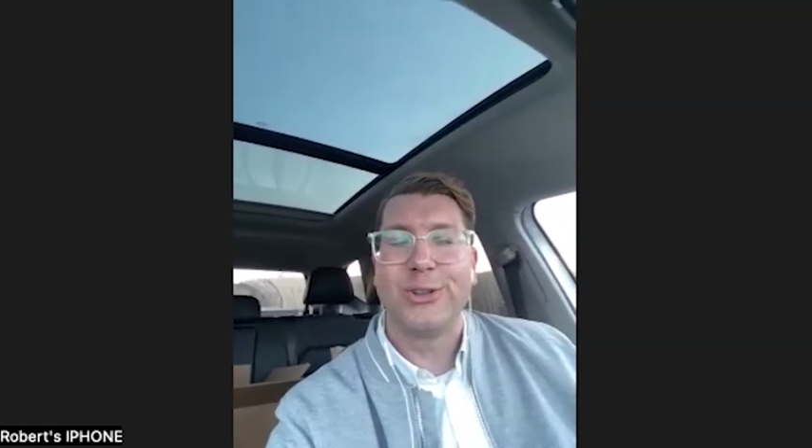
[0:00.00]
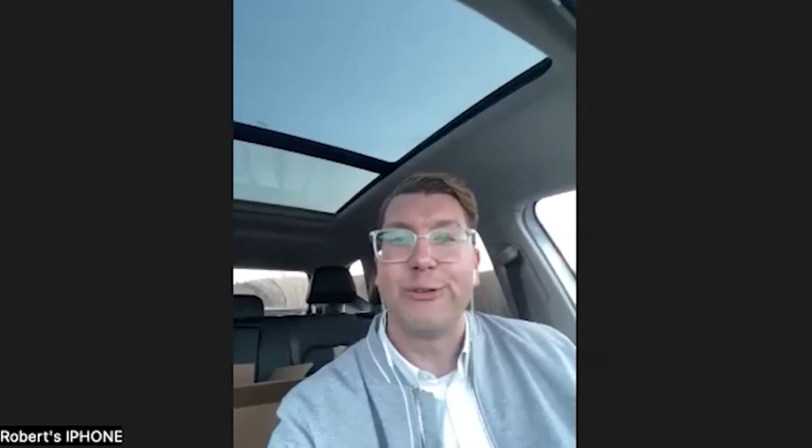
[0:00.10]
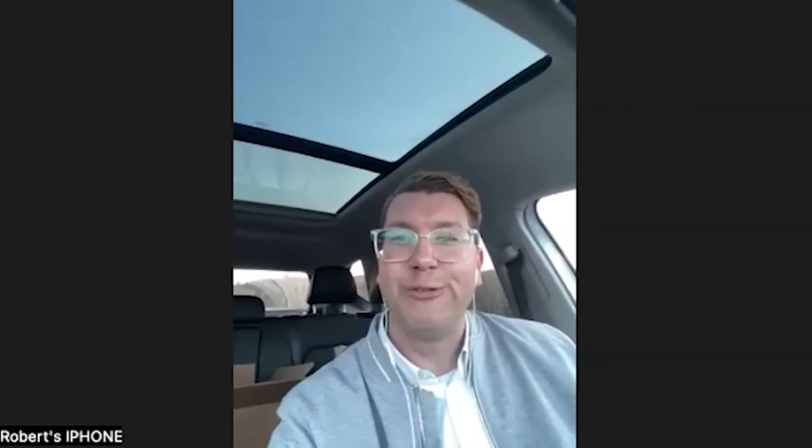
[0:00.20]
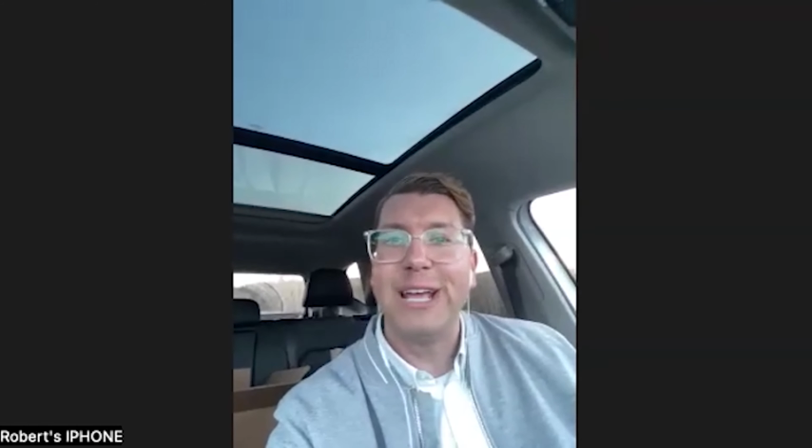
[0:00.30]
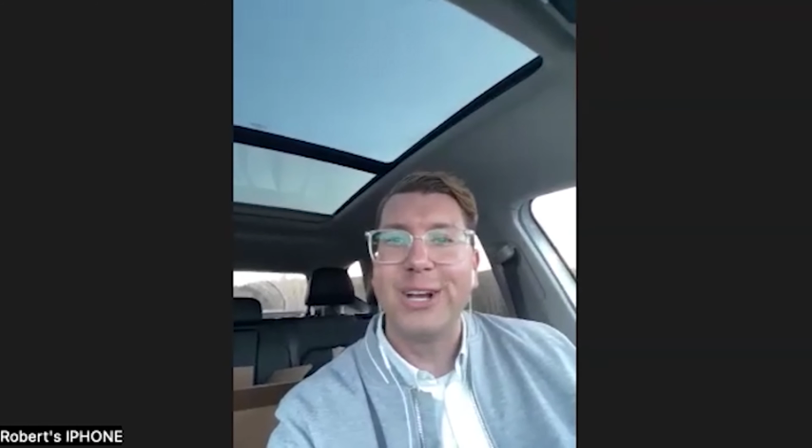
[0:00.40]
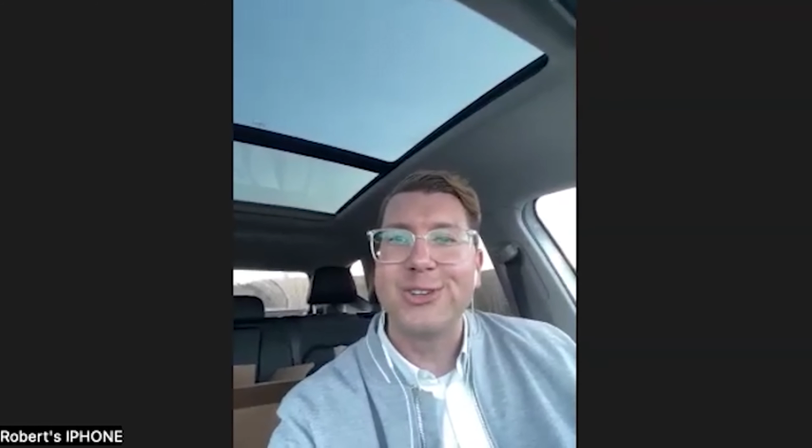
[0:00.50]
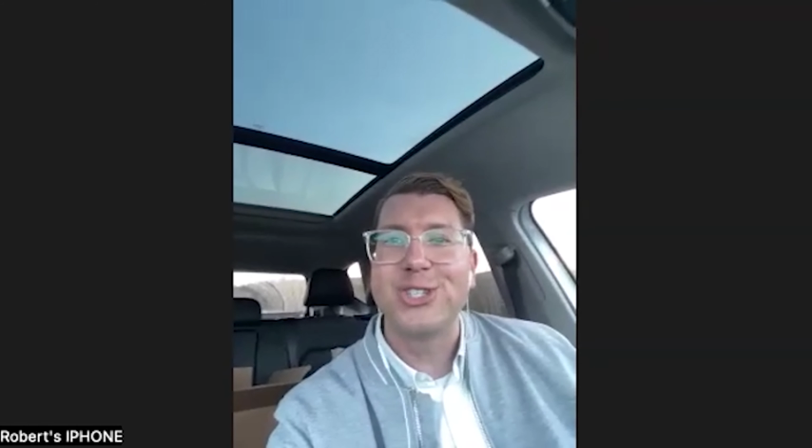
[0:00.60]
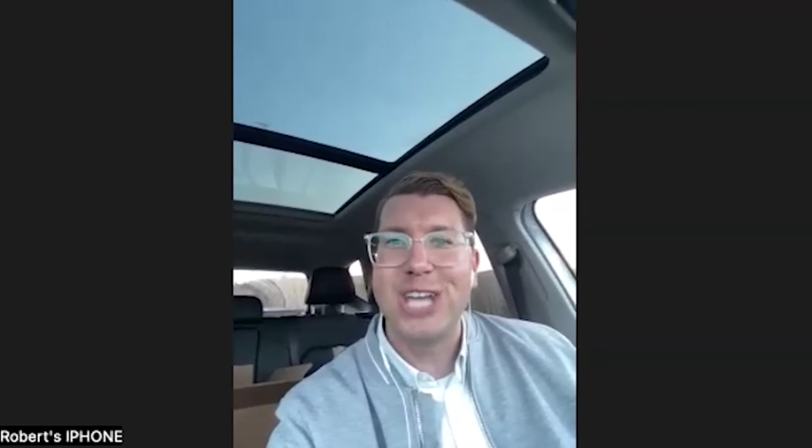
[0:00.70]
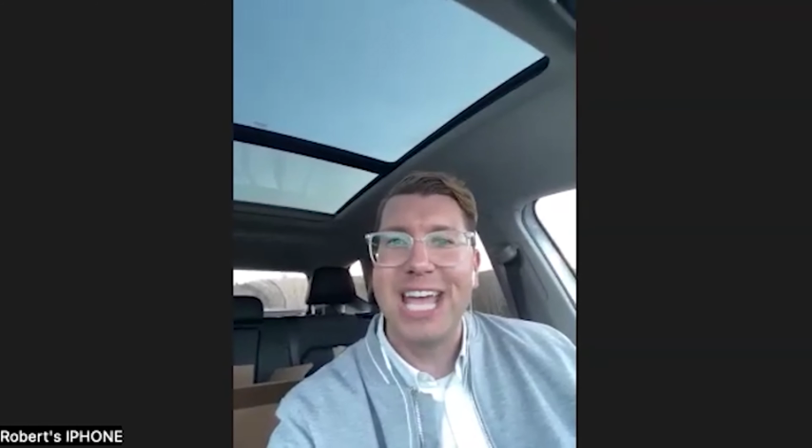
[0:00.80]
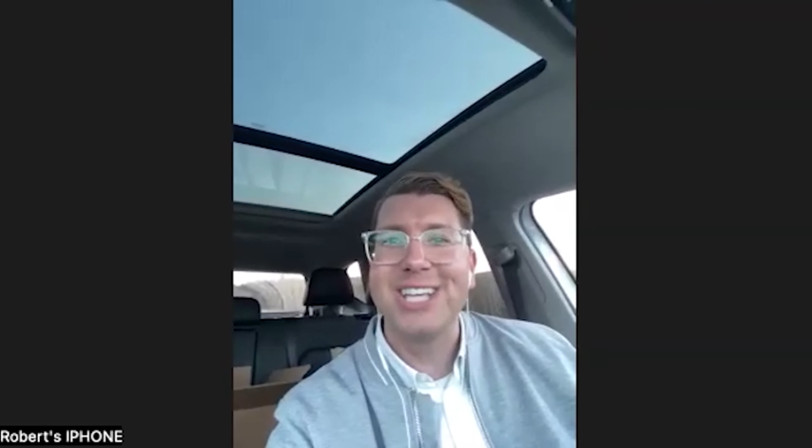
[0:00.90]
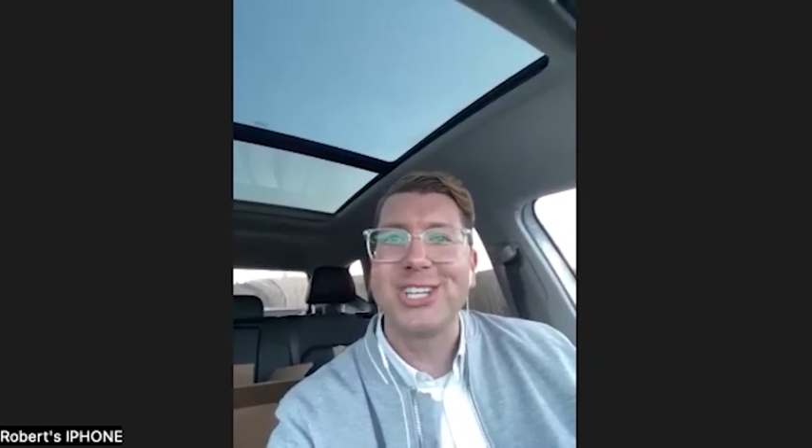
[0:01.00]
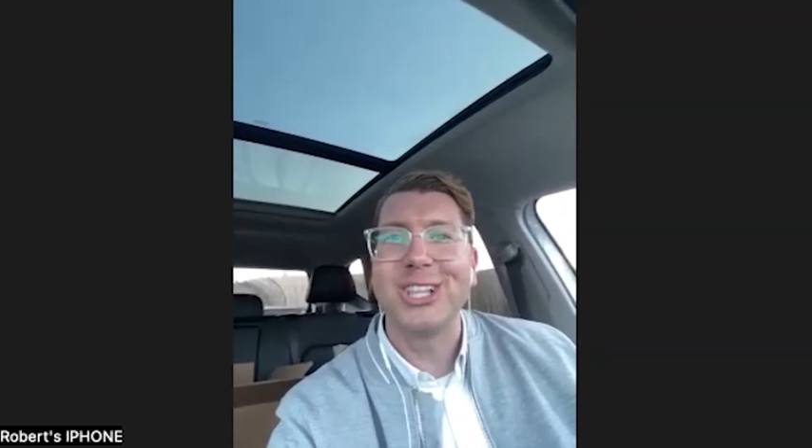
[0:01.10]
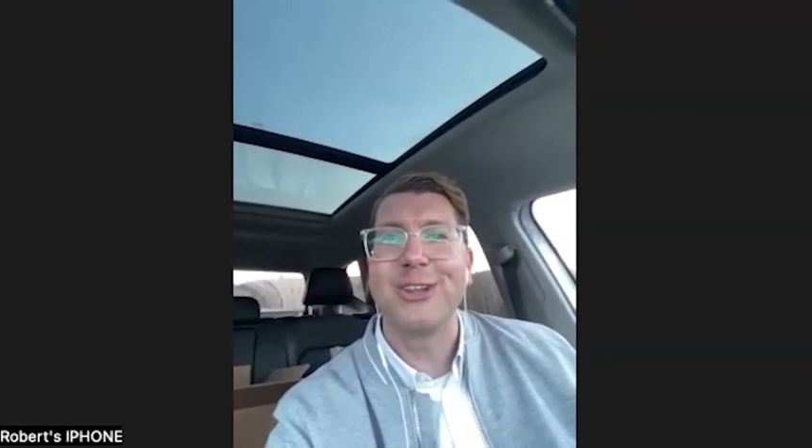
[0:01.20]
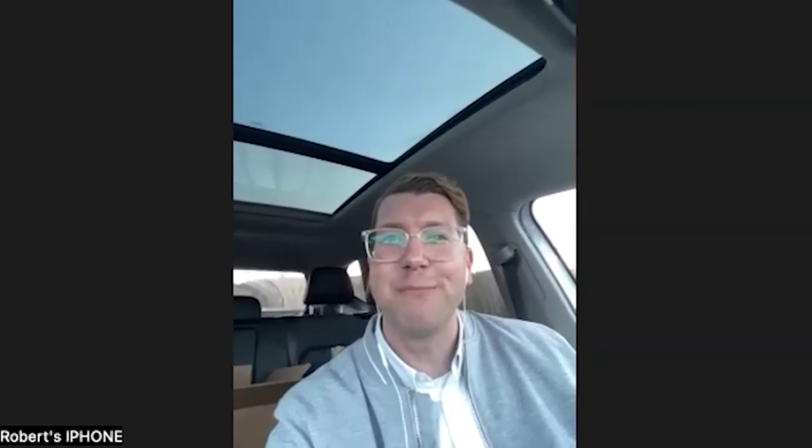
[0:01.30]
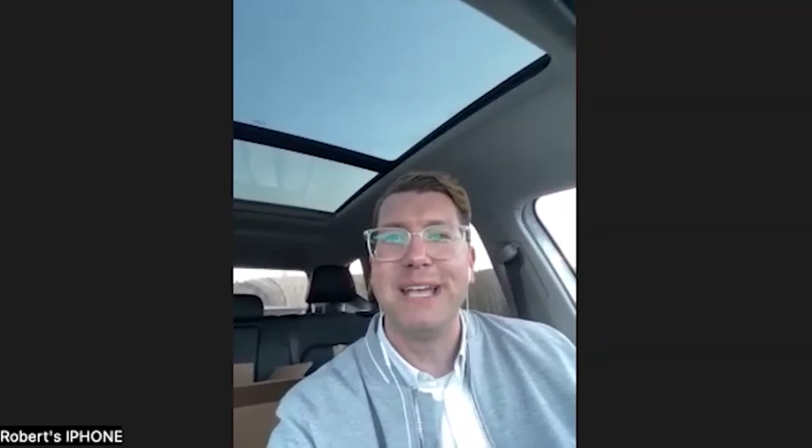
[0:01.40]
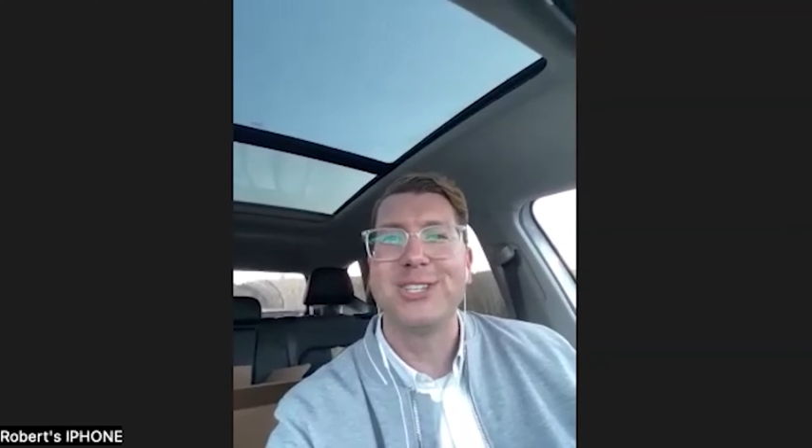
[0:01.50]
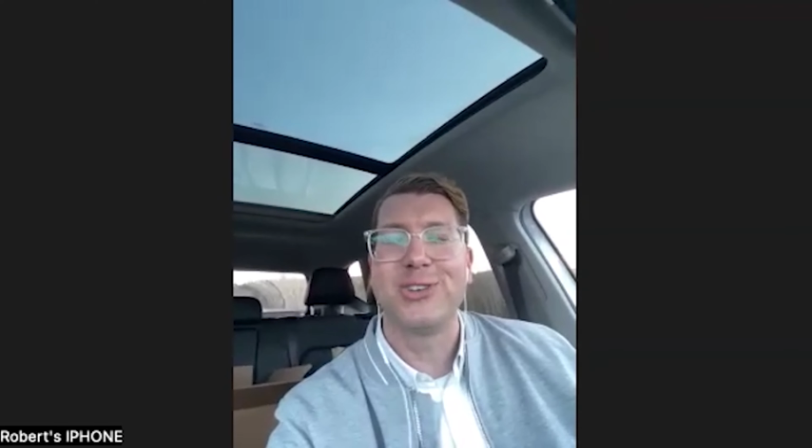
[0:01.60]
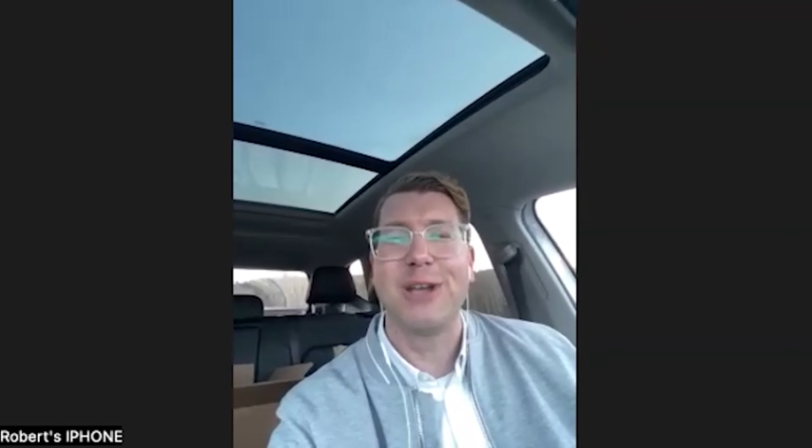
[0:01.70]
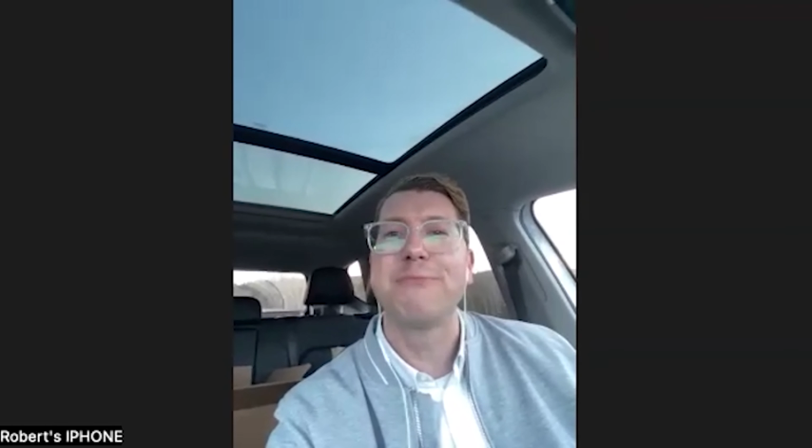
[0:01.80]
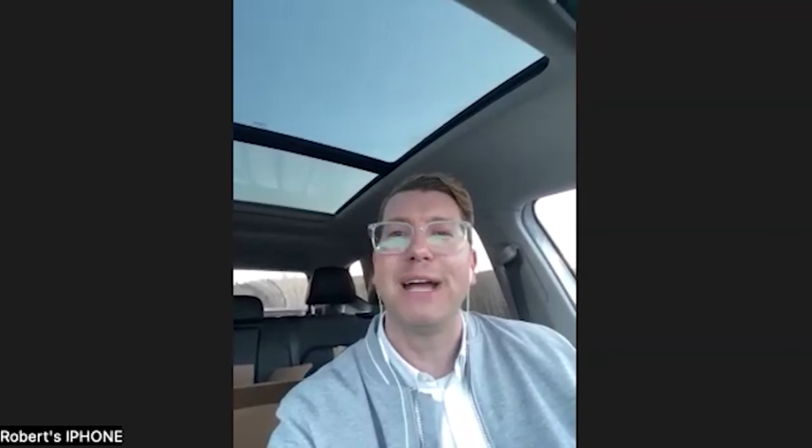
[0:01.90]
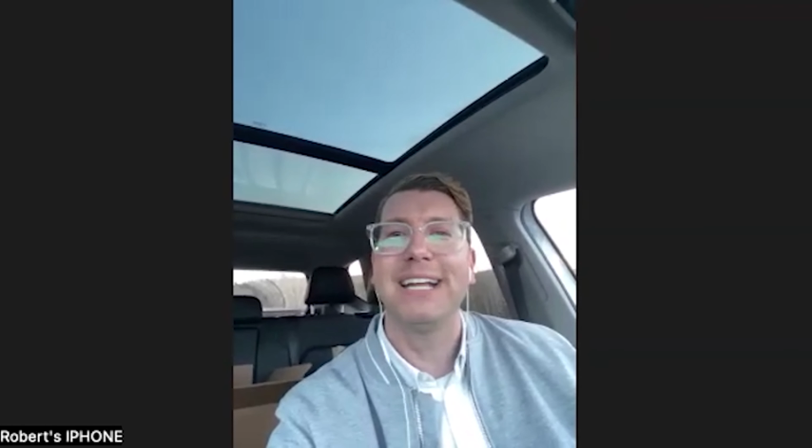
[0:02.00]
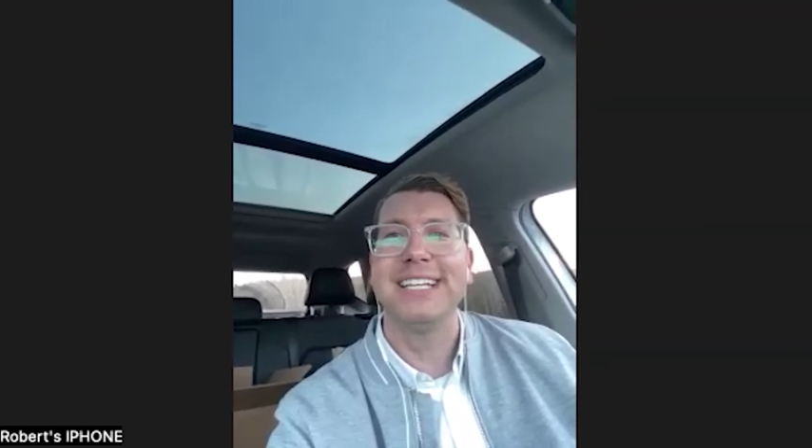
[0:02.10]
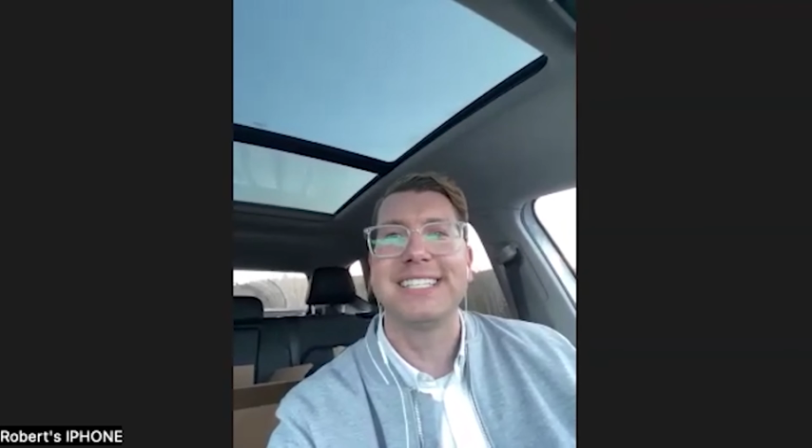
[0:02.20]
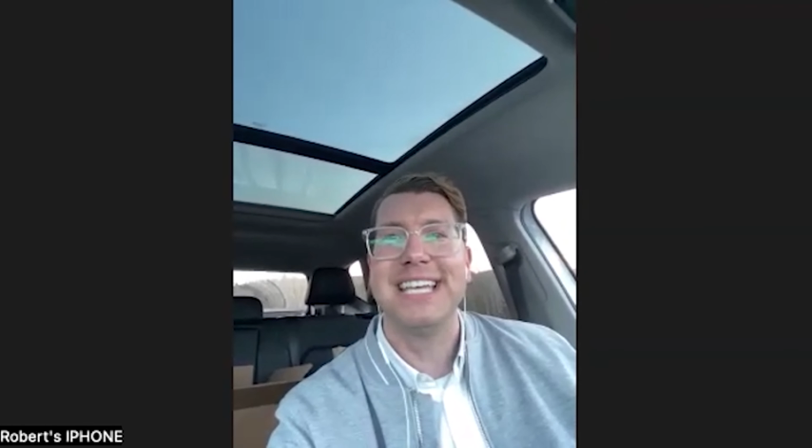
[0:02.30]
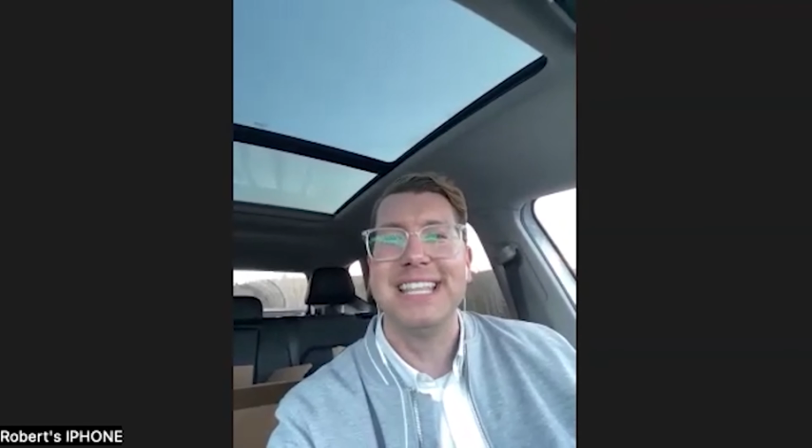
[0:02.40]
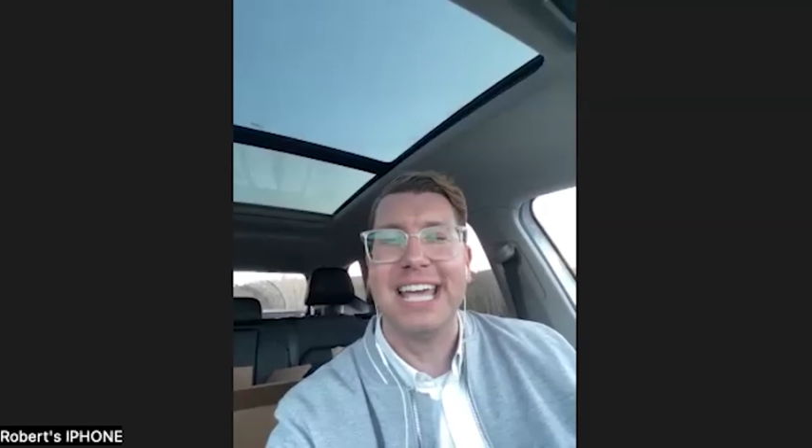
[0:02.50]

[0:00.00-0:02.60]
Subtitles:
their fingers change a little bit during pregnancy,